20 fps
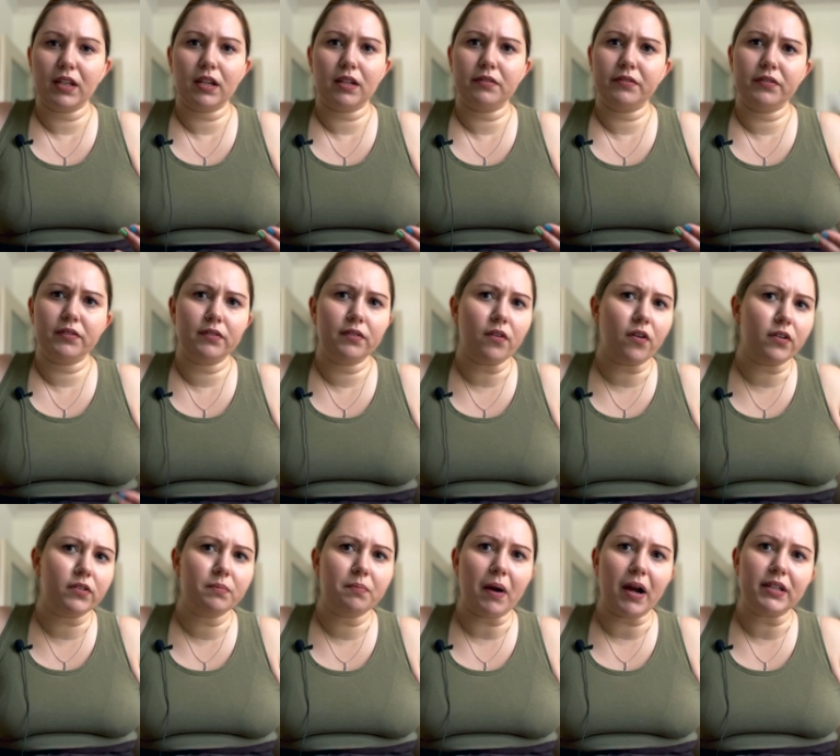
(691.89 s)

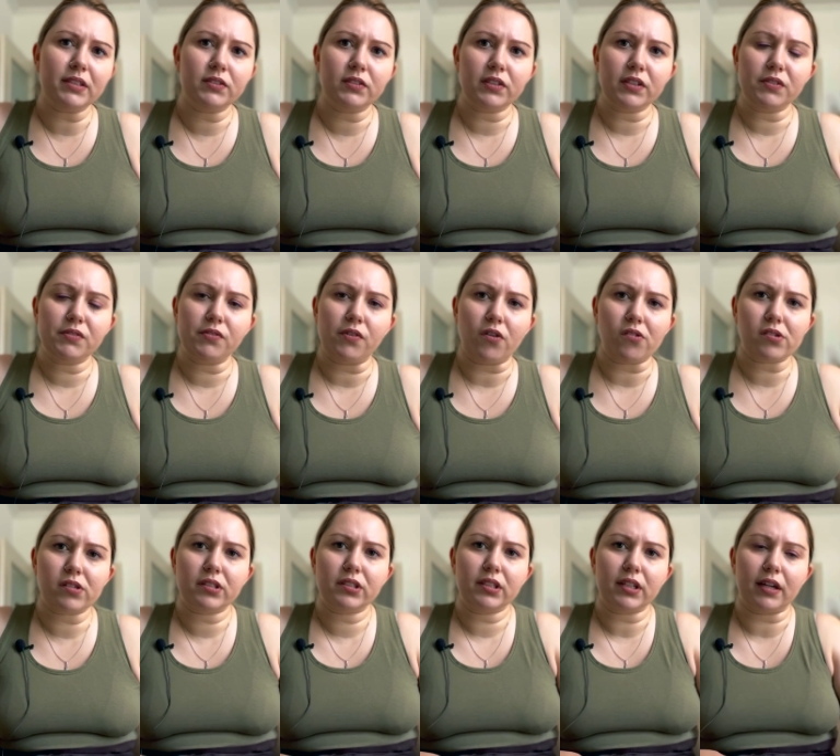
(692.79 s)
non-binary
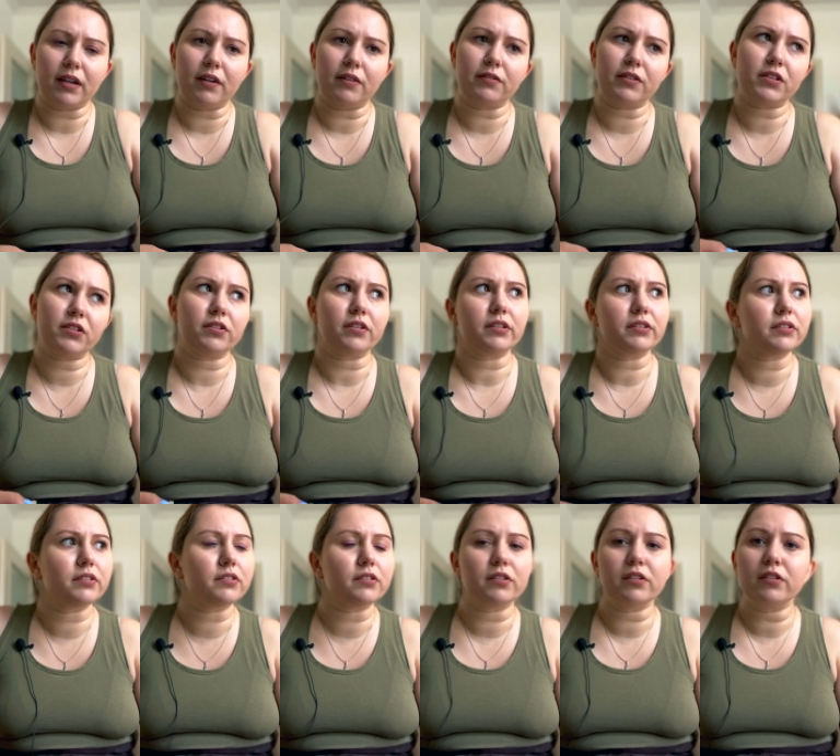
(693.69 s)
folks have a
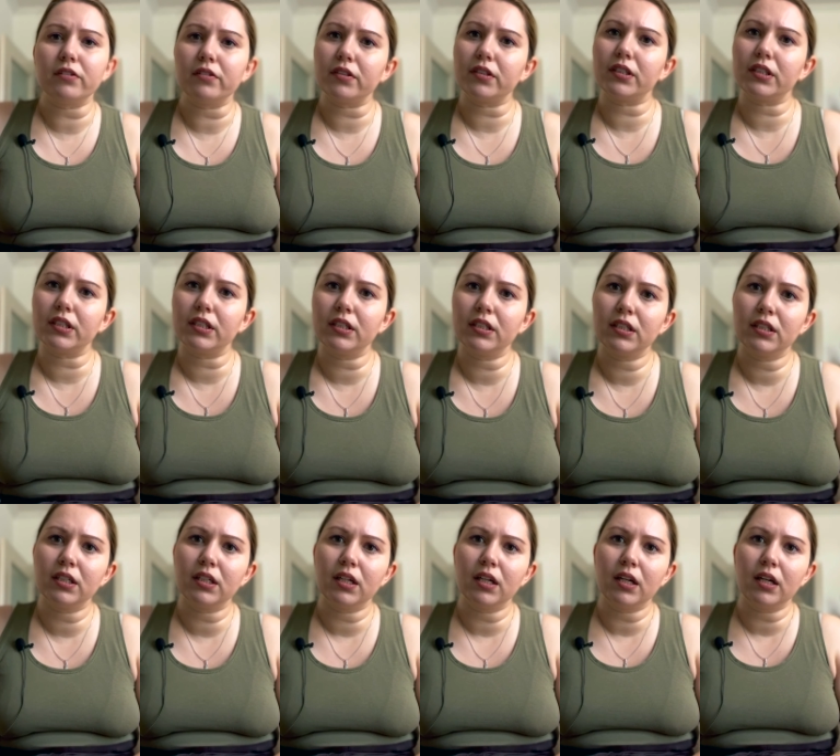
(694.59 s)
certain look.
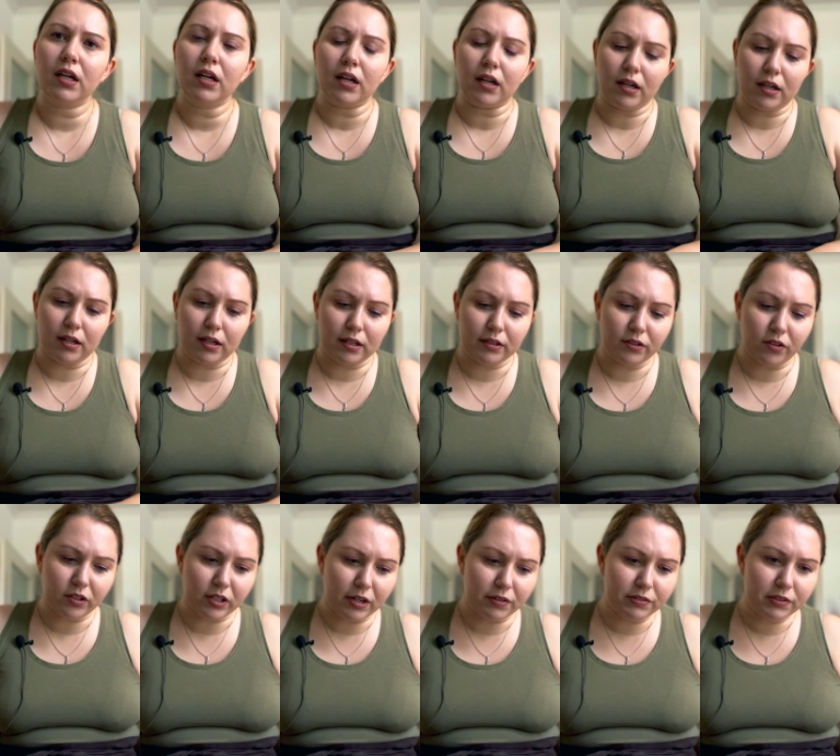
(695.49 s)

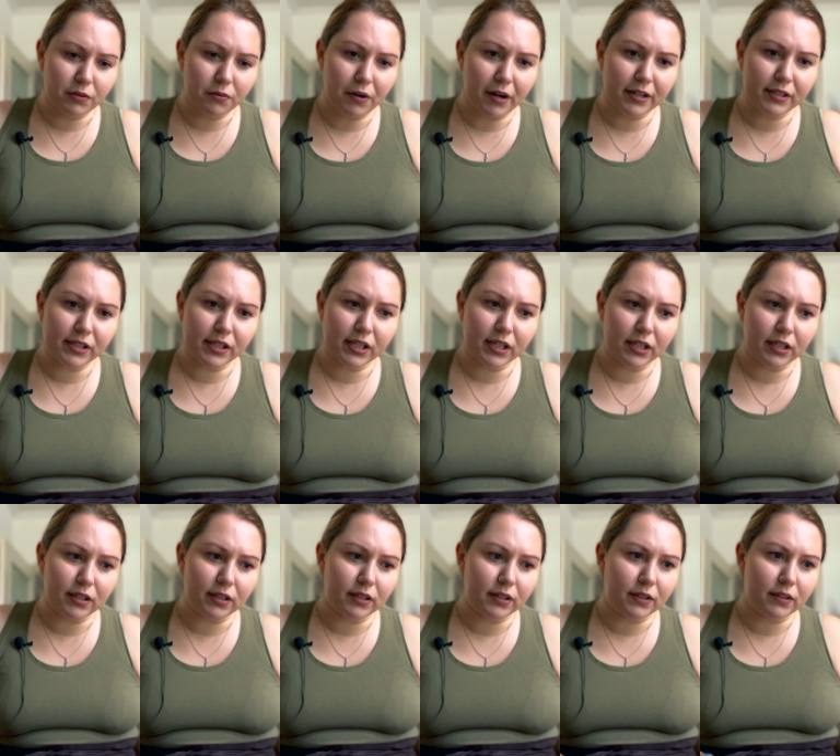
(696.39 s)
Not everyone
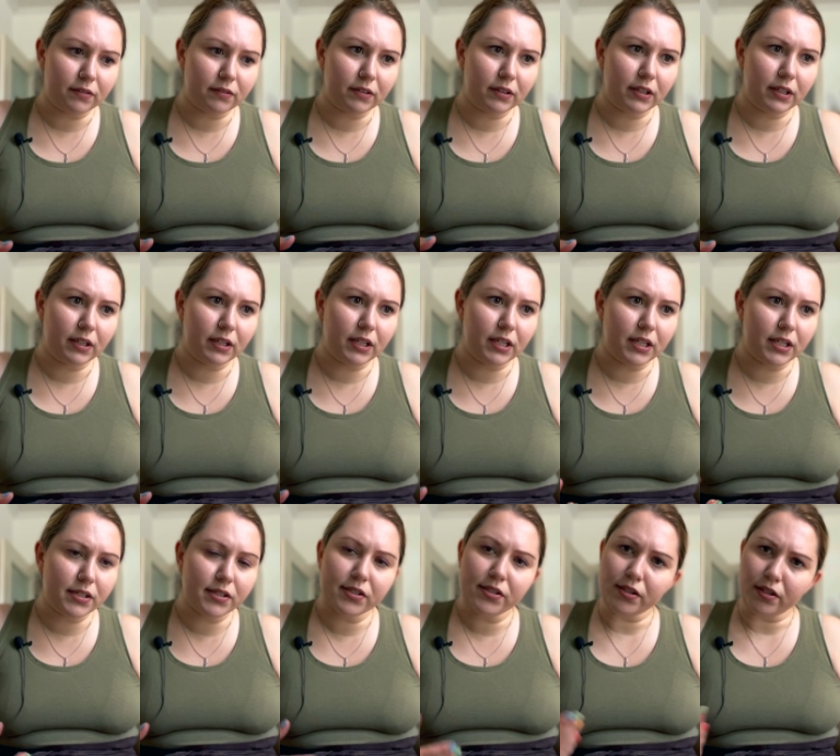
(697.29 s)

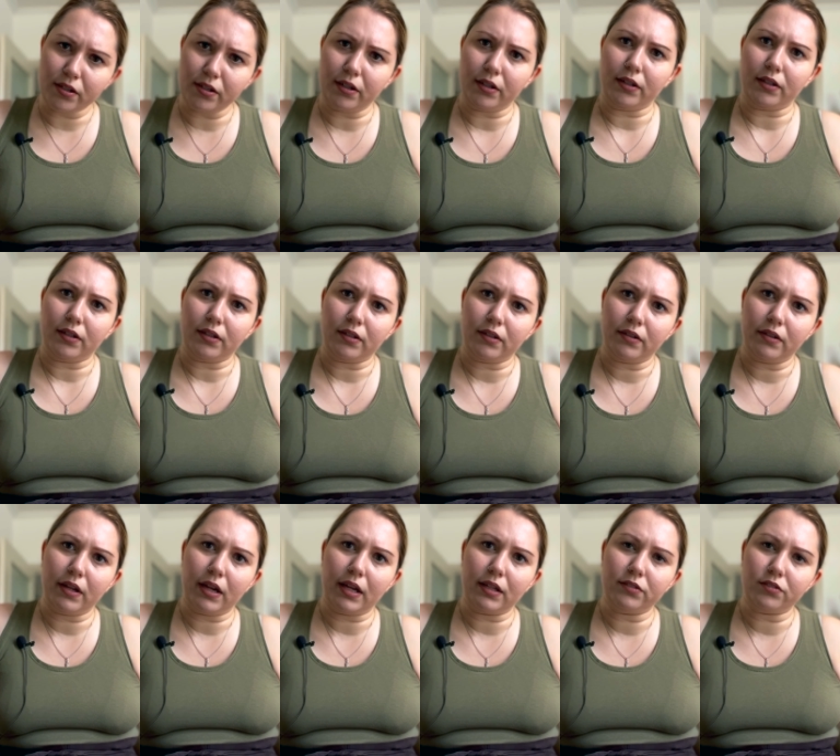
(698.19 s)
is
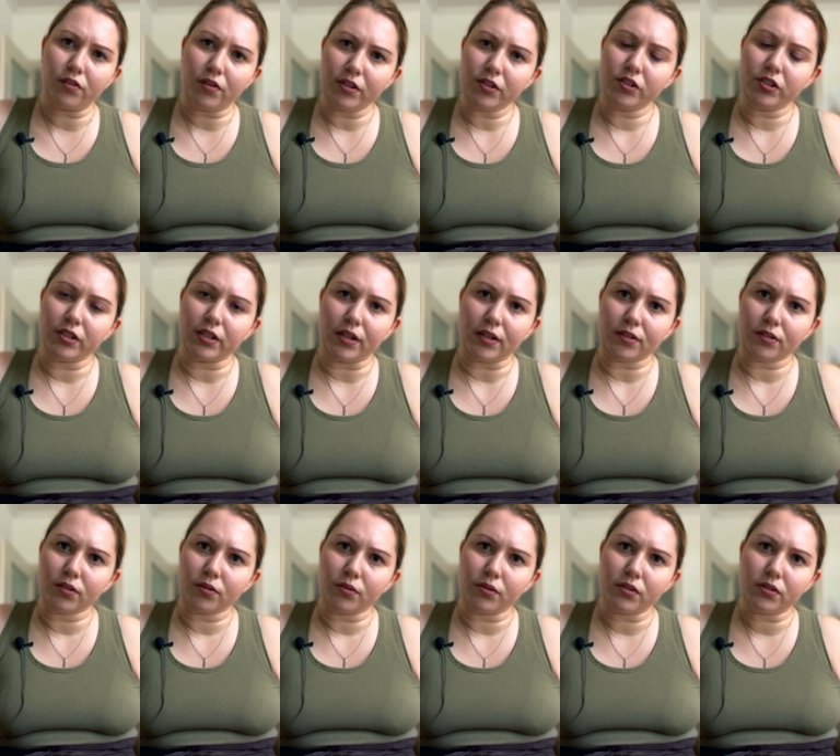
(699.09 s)

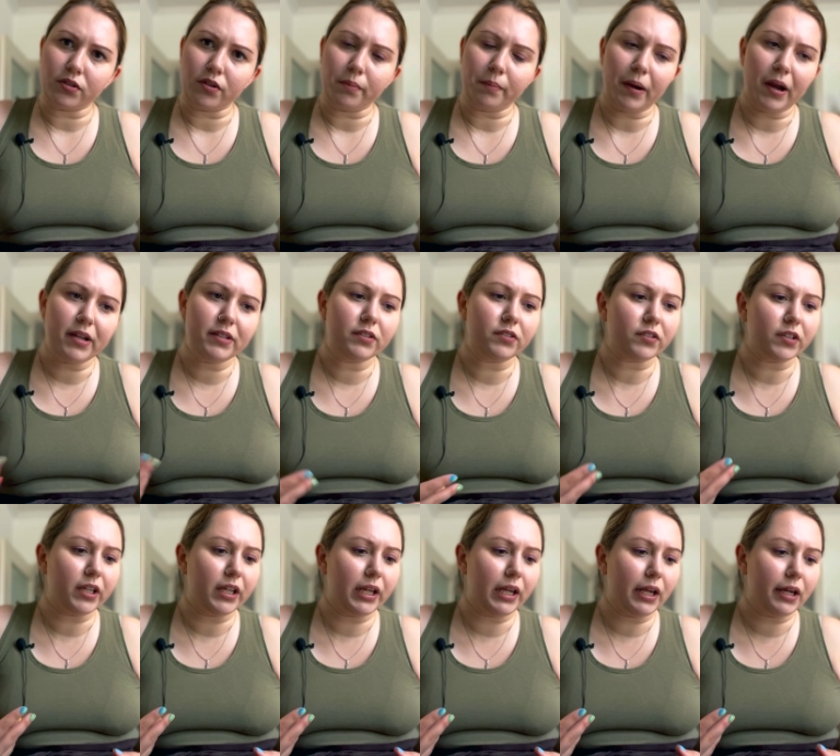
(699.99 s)
androgynous who is
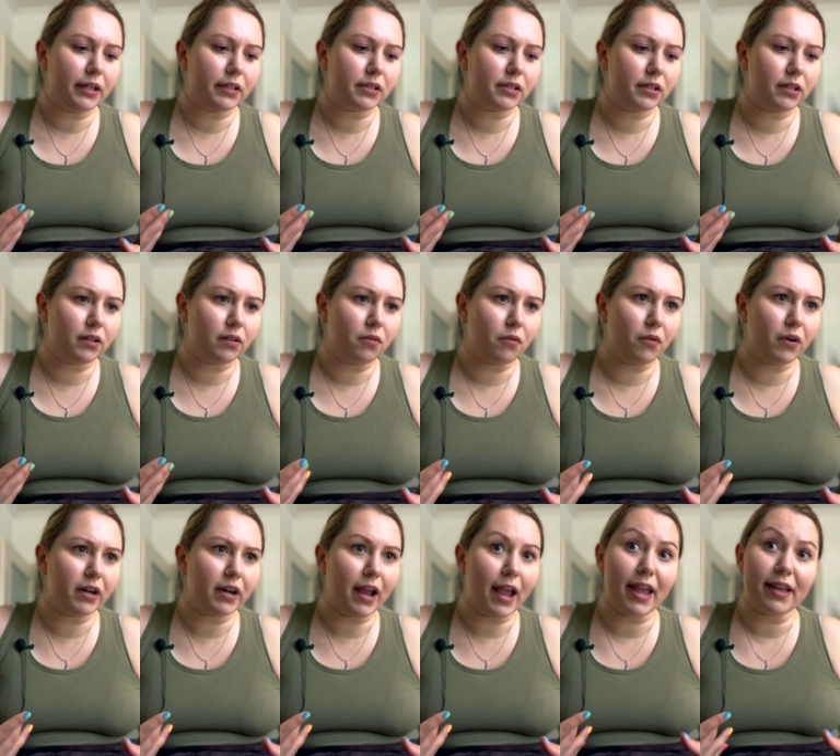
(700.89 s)
non-binary,
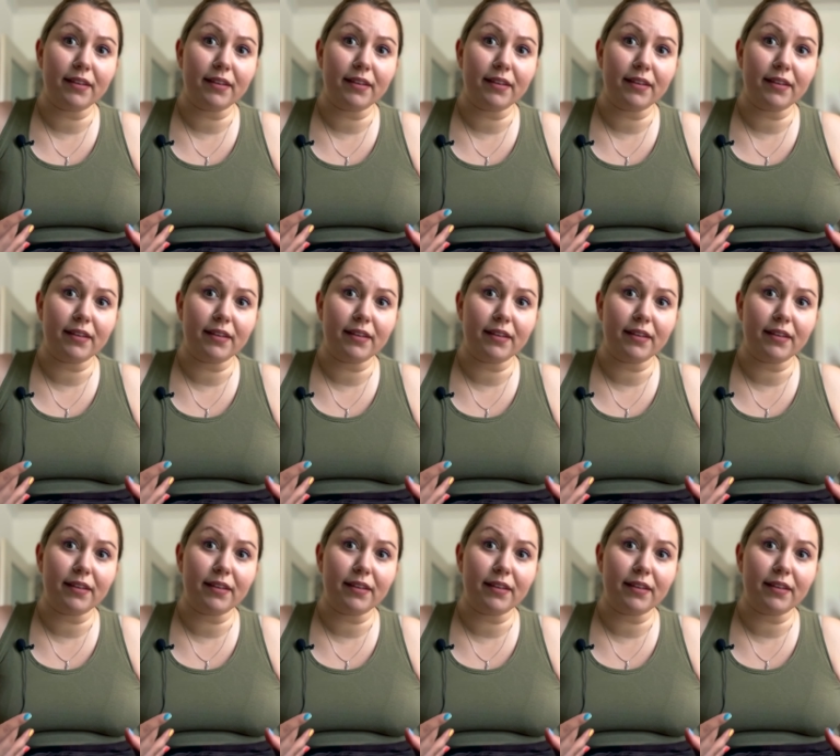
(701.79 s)
or